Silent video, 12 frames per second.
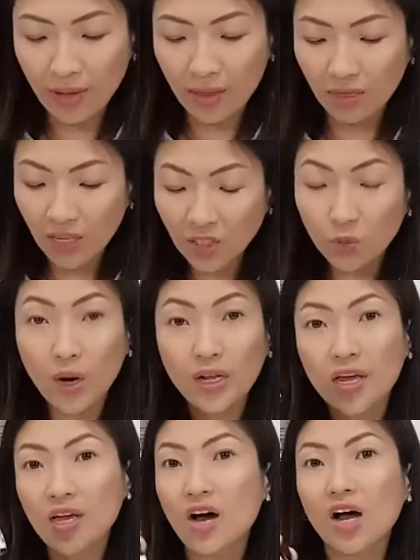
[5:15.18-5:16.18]
This one
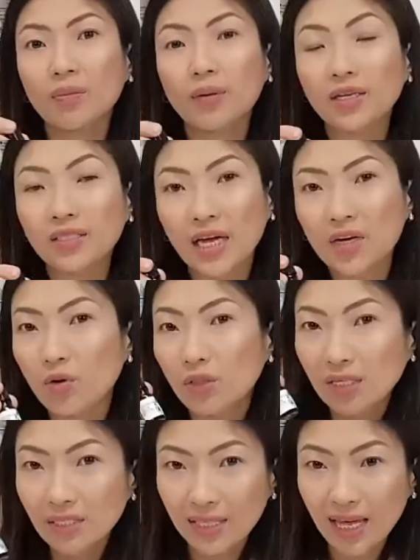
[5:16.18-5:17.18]
I got because I
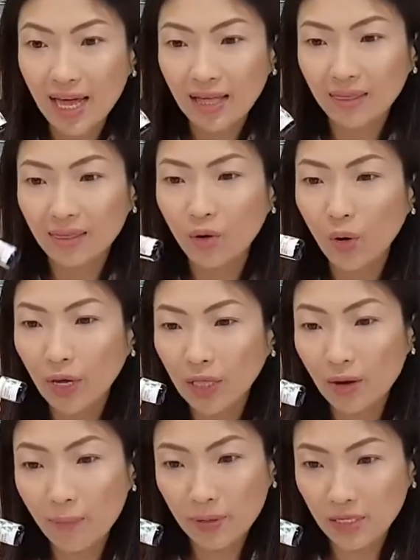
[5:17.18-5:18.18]
noticed that the oil
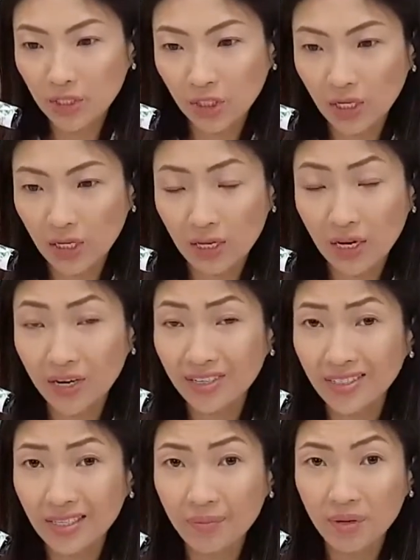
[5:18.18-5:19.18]
composition in here
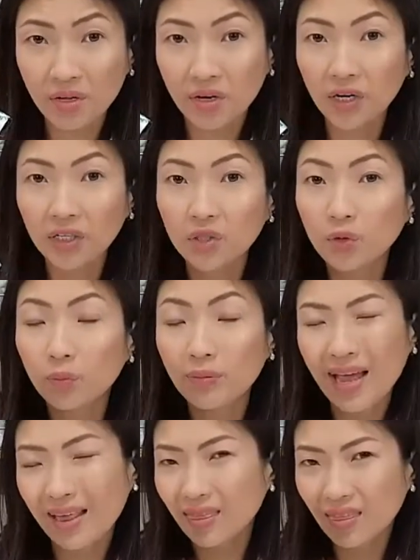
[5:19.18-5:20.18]
is similar to
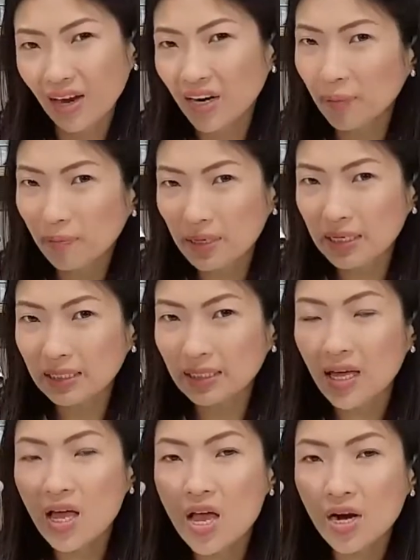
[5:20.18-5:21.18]
Plant Therapy's
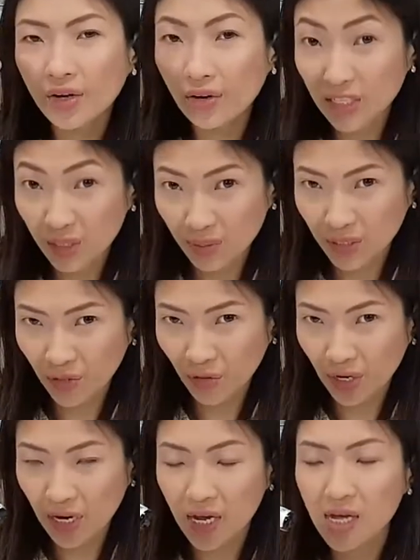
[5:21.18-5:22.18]
Christmas
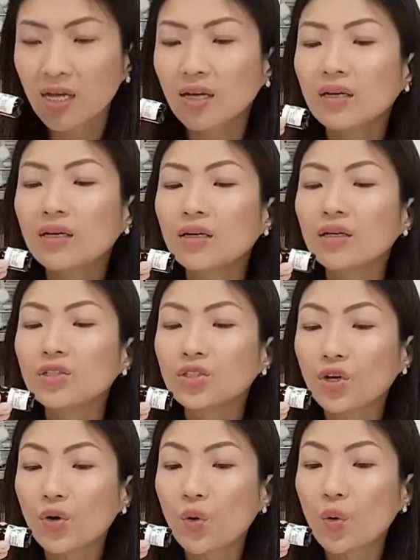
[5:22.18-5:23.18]
Tree.
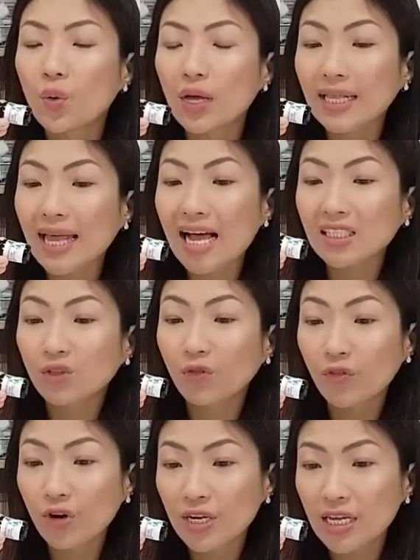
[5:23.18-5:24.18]
So it has
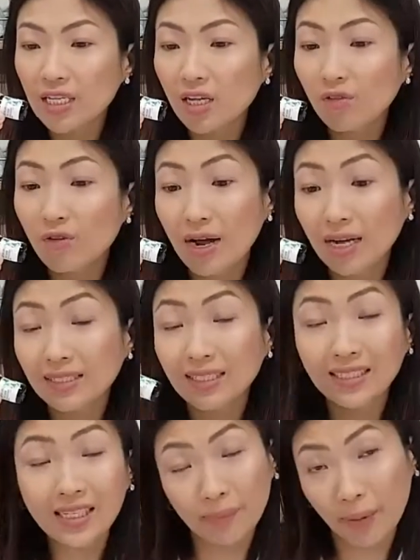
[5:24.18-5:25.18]
fir needle,
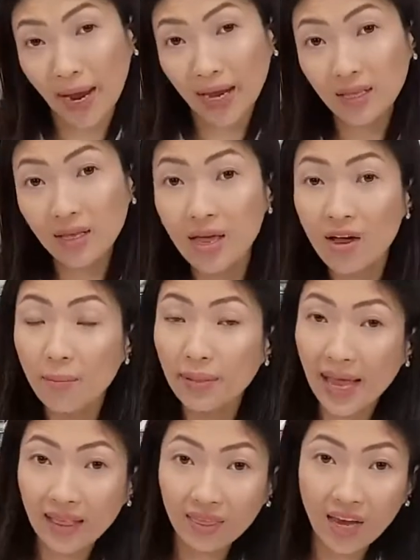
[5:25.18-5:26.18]
frankincense, and pine.
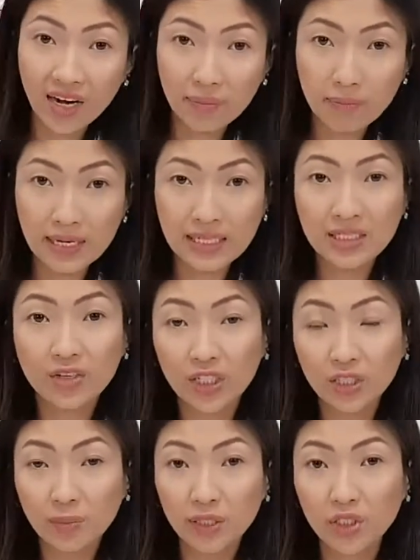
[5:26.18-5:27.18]
Plant Therapy's
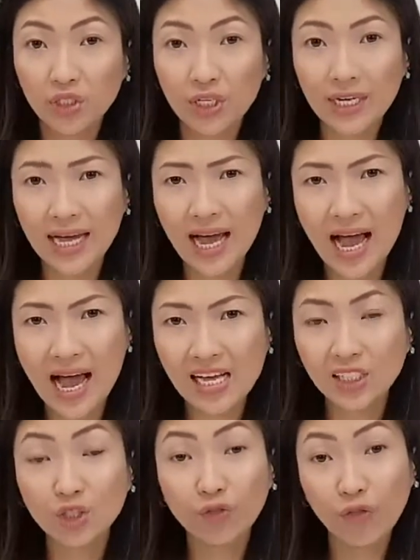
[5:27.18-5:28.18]
Christmas Tree
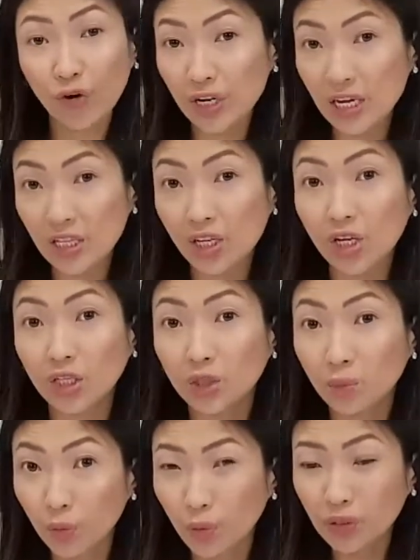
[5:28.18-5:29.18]
has fir needle and
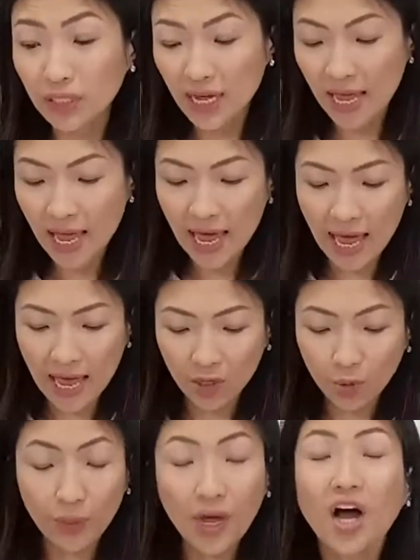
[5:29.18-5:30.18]
spruce. And
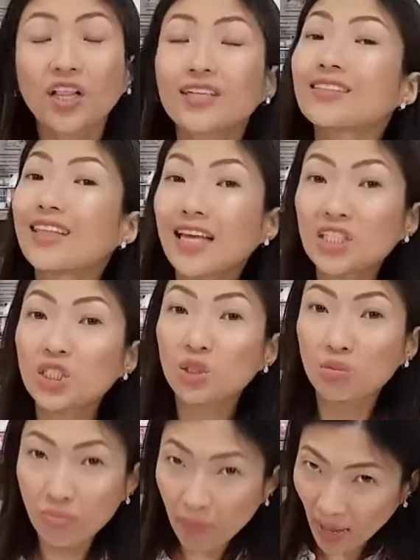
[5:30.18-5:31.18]
to be honest, they
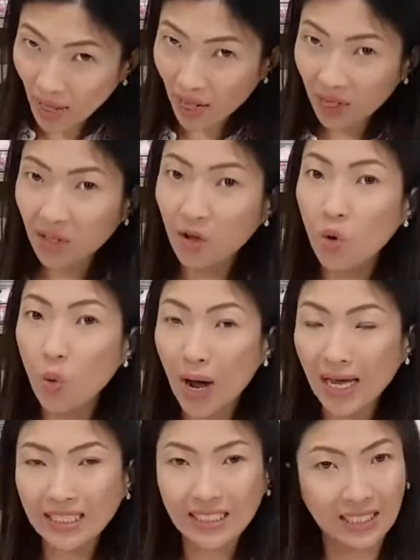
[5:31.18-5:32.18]
smell
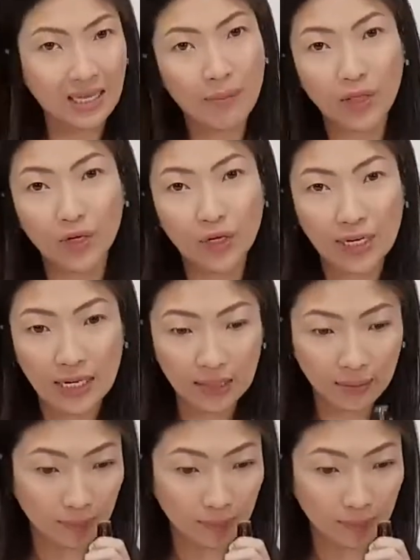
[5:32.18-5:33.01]
quite similarly.